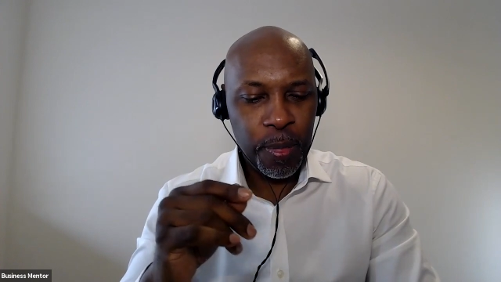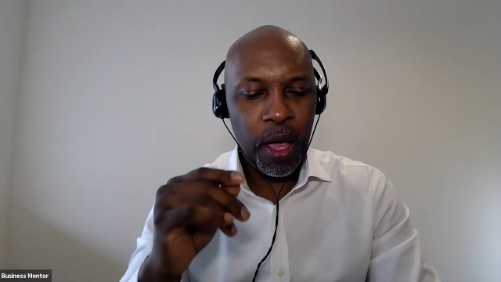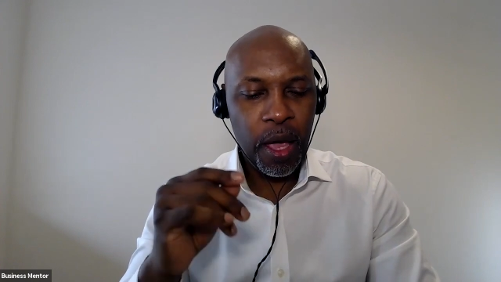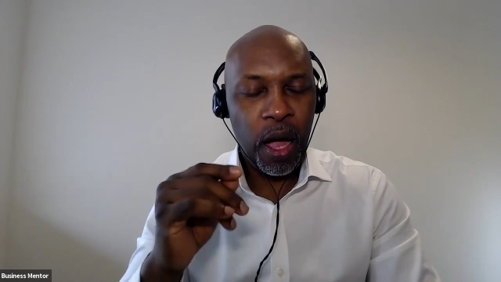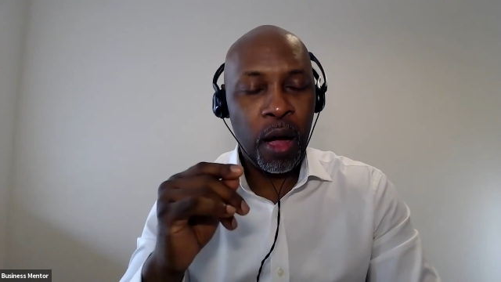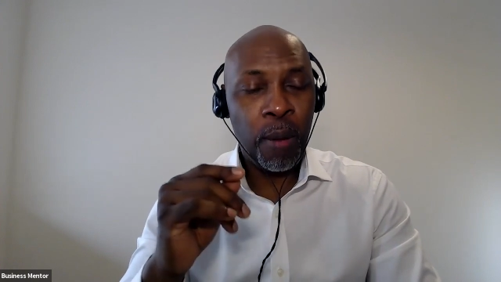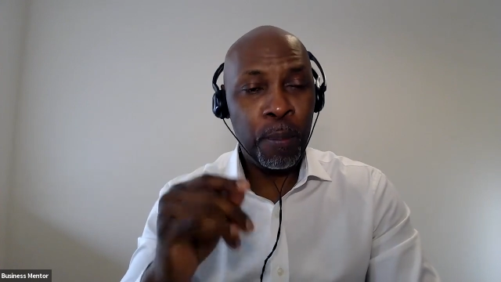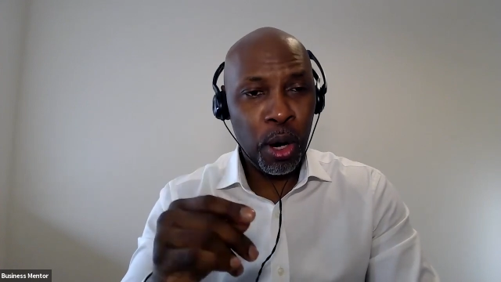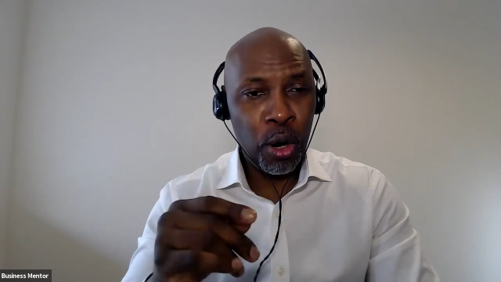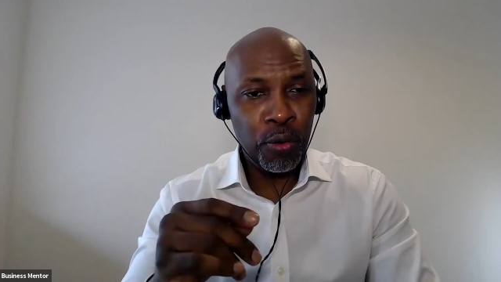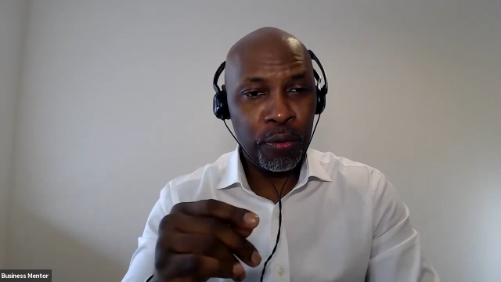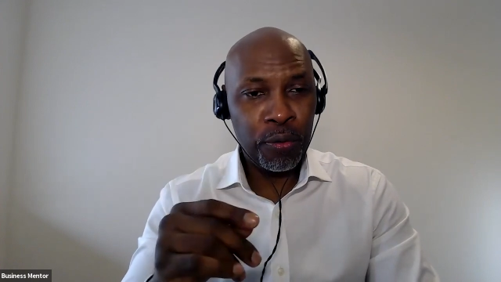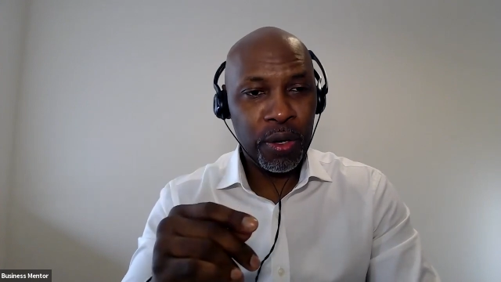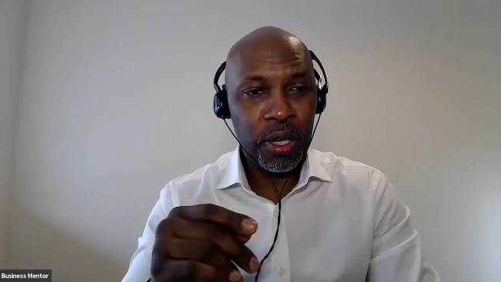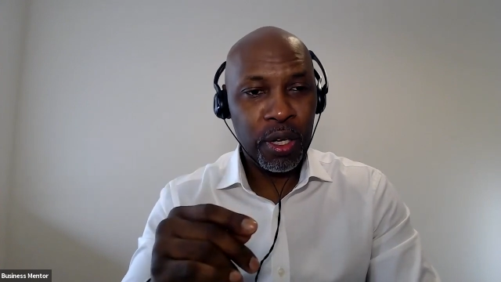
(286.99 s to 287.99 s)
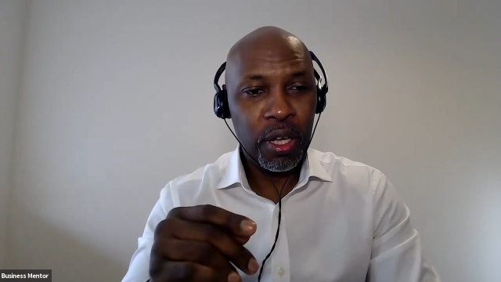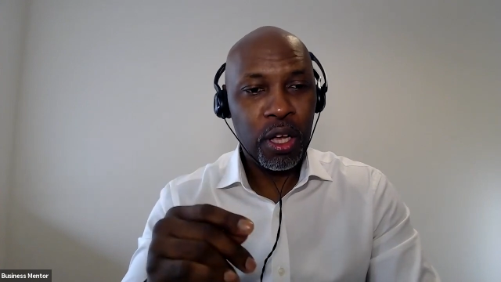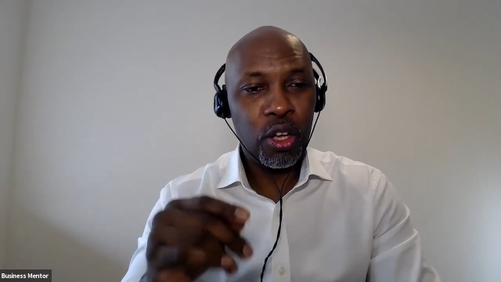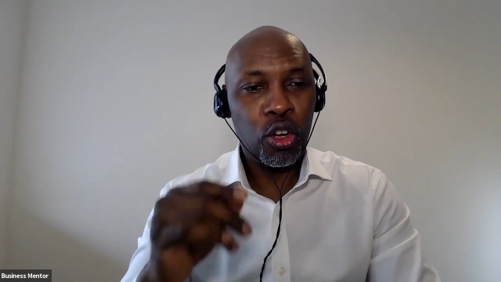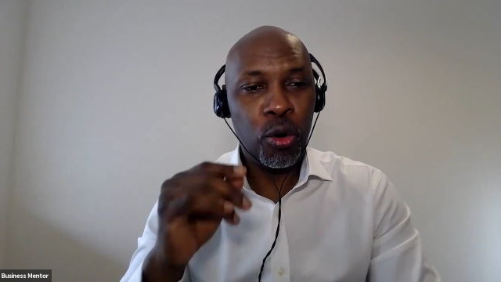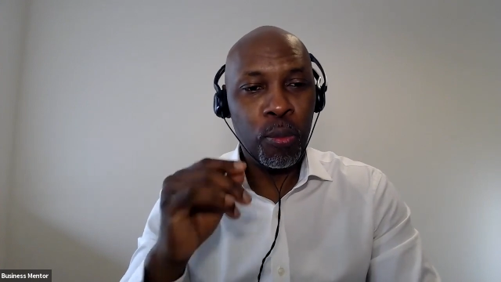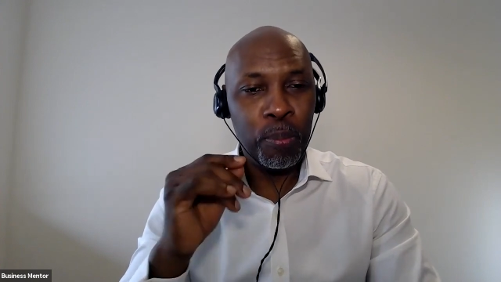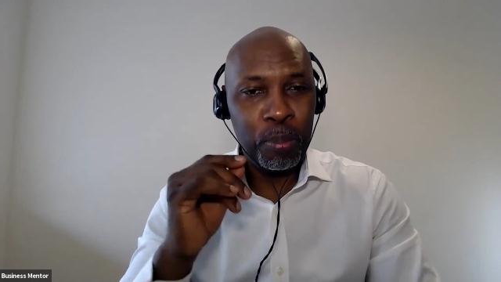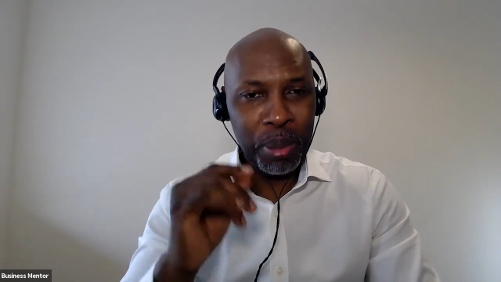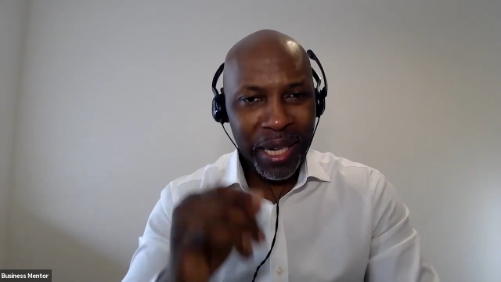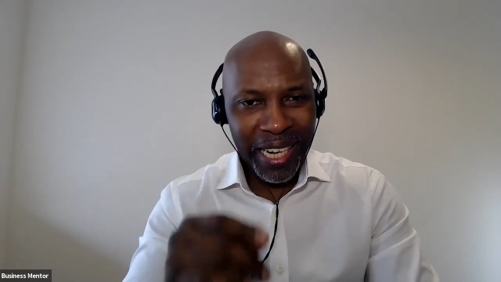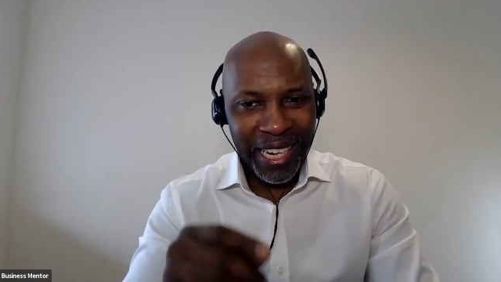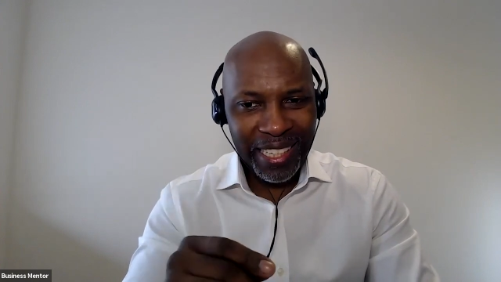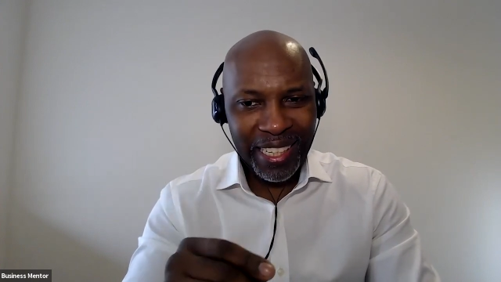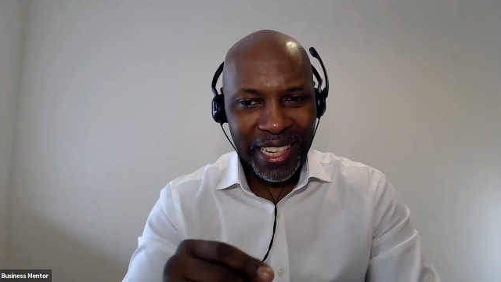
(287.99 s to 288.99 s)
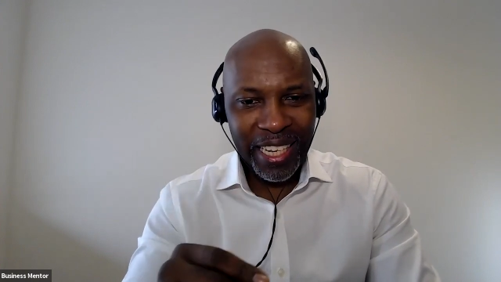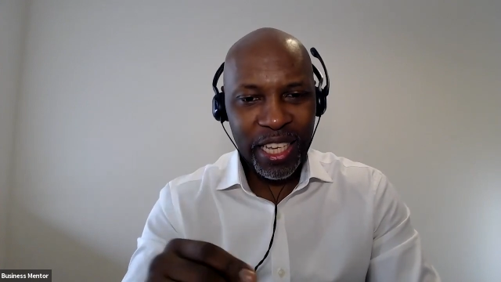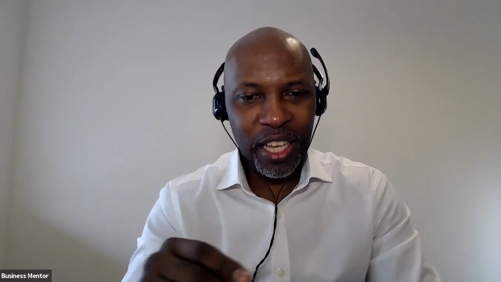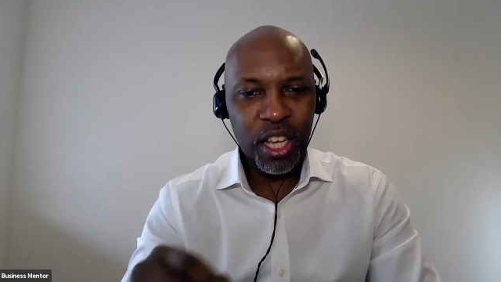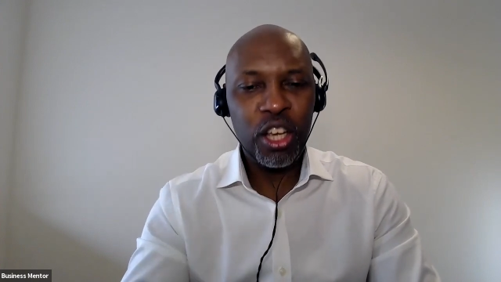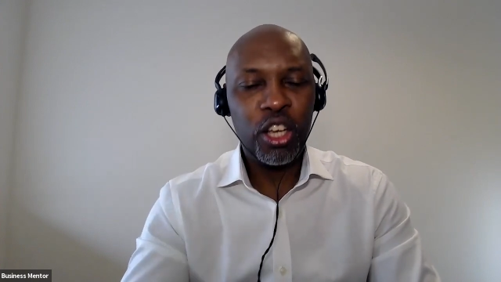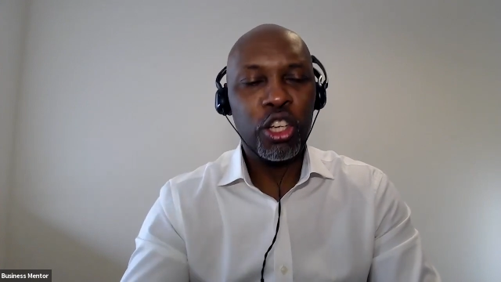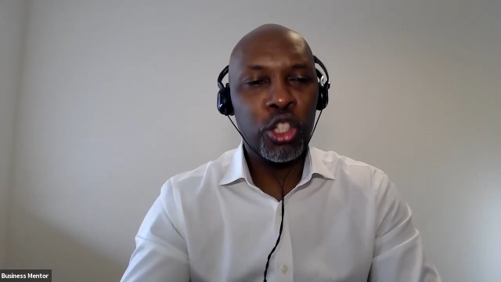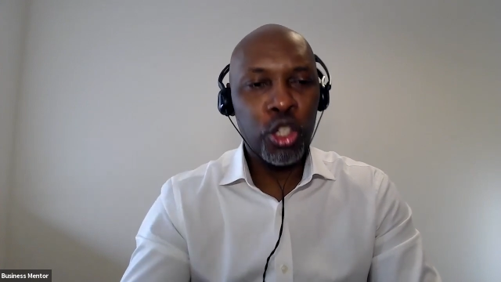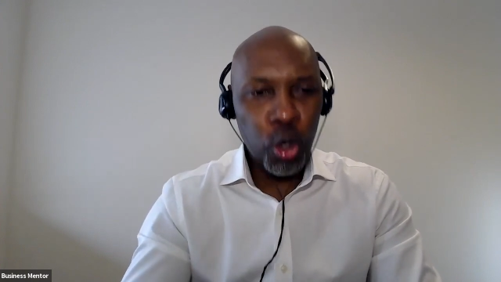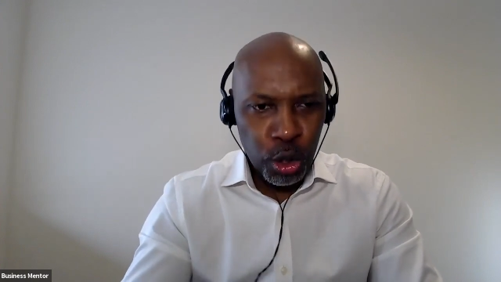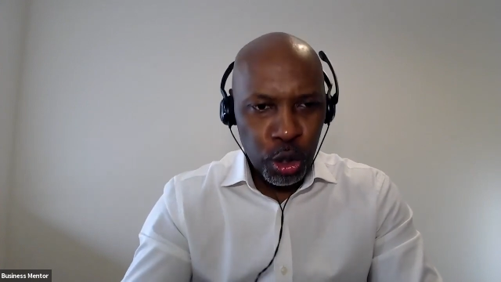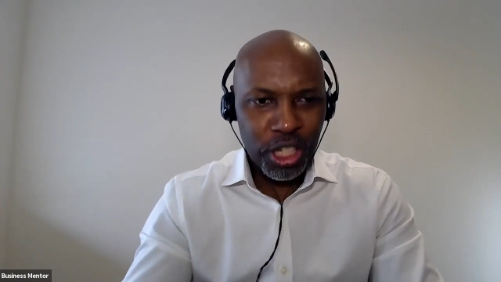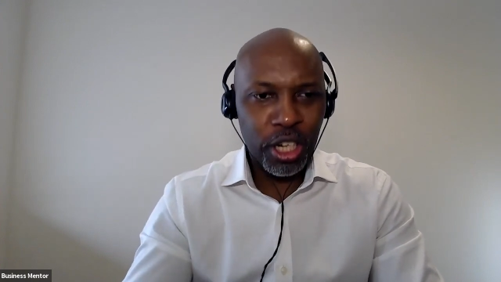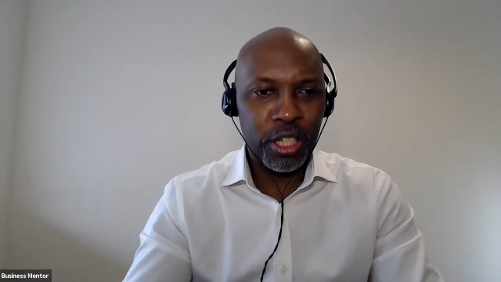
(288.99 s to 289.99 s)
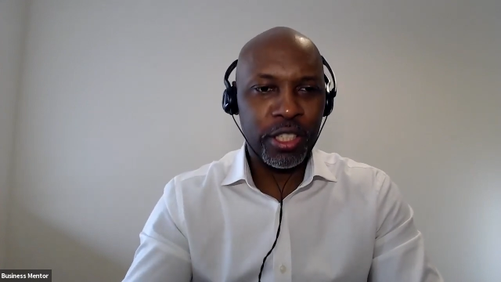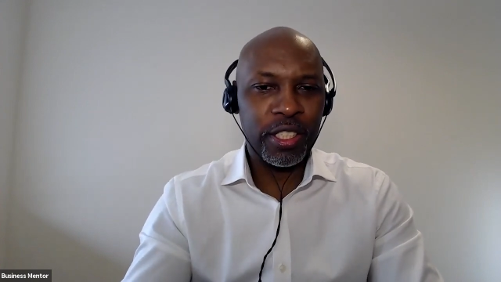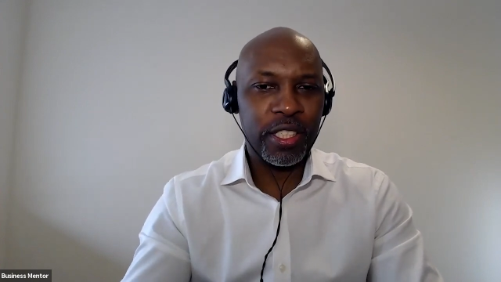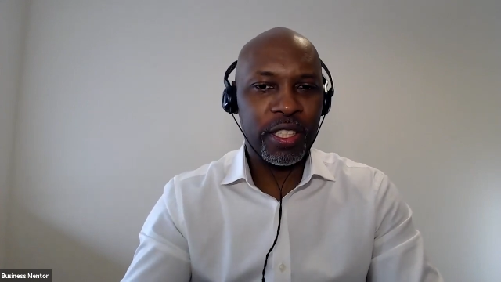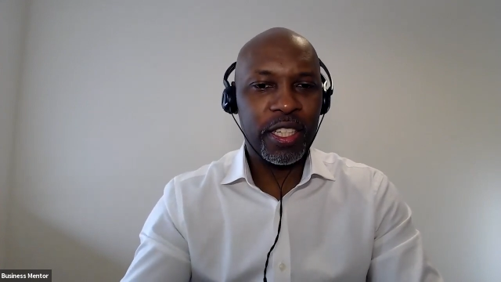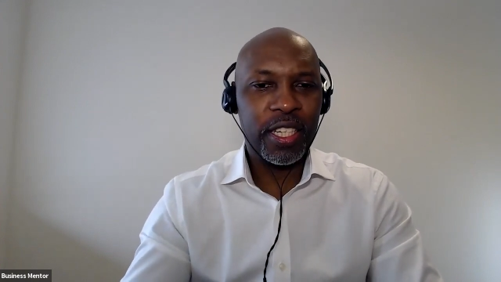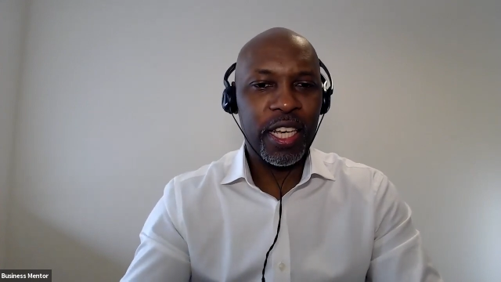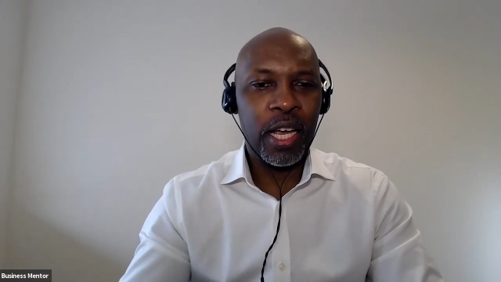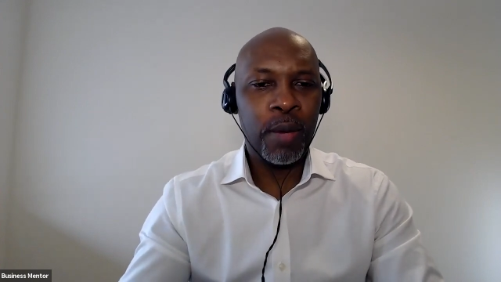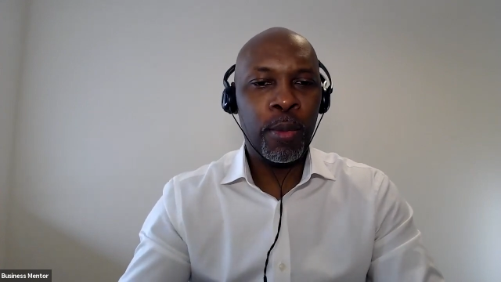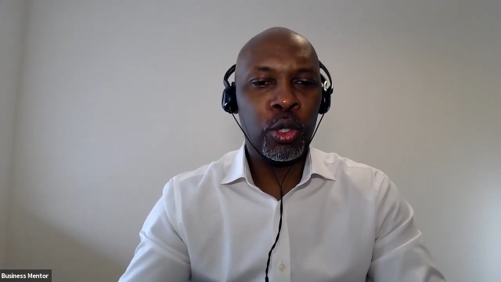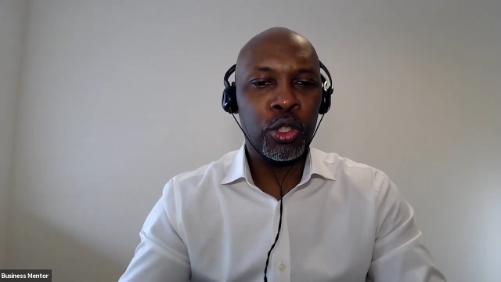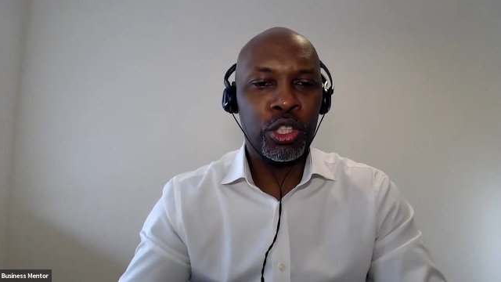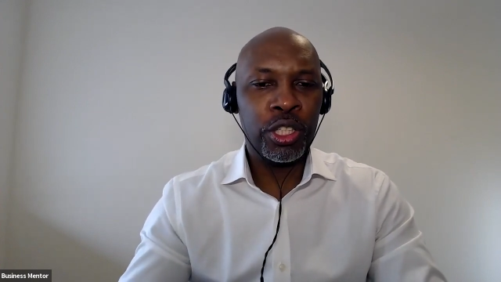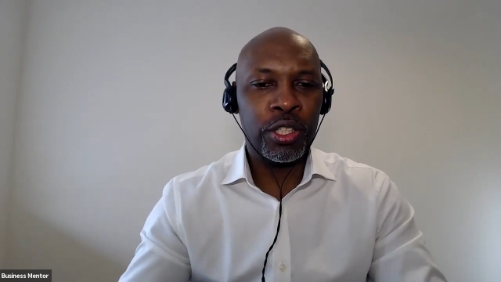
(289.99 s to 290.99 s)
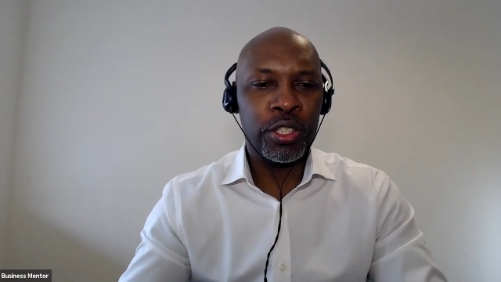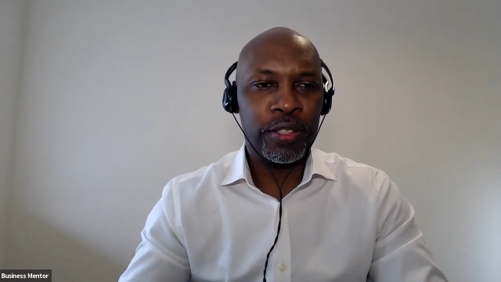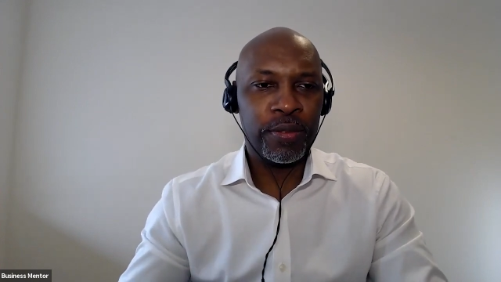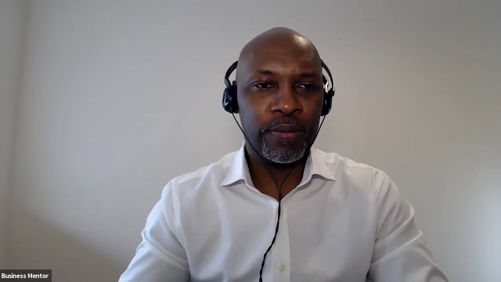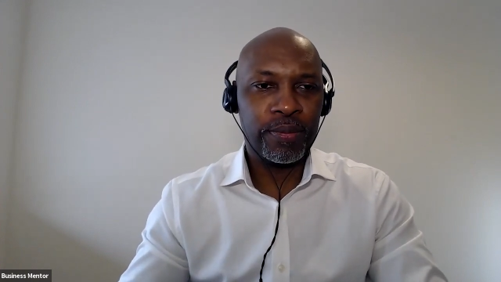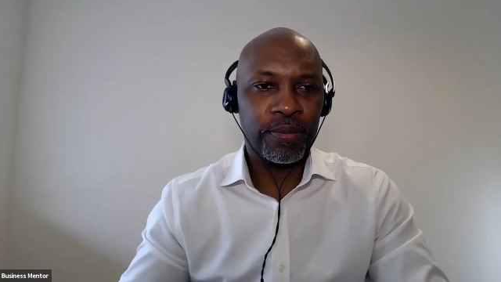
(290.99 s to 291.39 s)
are both completely useless emotions.